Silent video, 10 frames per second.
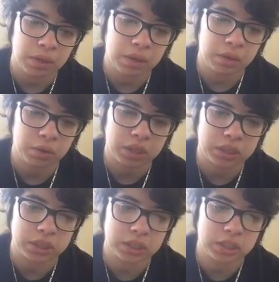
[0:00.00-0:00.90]
Other
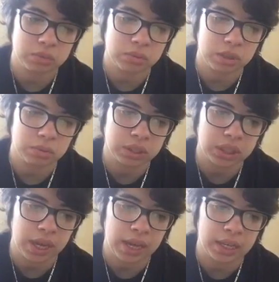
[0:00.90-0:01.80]
questions that was
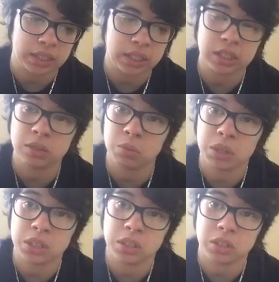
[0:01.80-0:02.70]
asked is, what
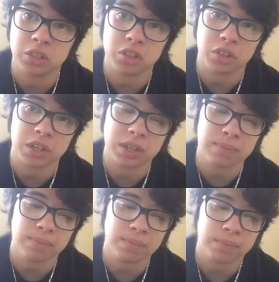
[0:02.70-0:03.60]
is your dream?